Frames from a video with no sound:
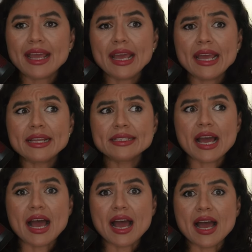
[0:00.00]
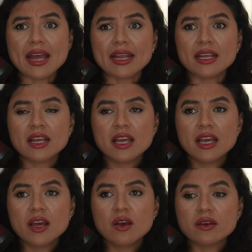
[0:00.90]
and I
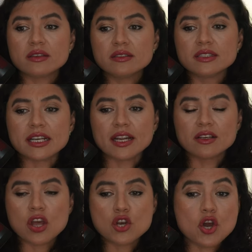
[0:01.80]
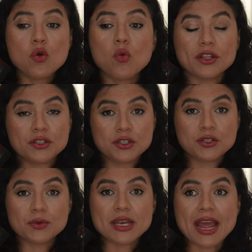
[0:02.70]
didn't know what to
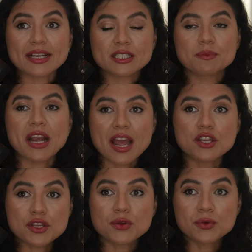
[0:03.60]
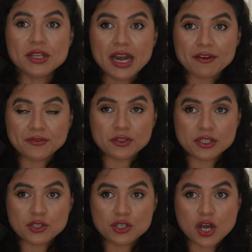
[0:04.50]
do next, but I knew that after
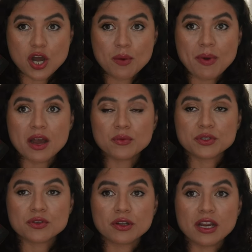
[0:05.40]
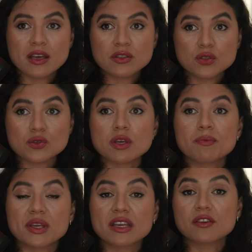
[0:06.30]
this job, I was gonna do
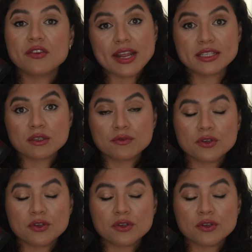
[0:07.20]
something creative,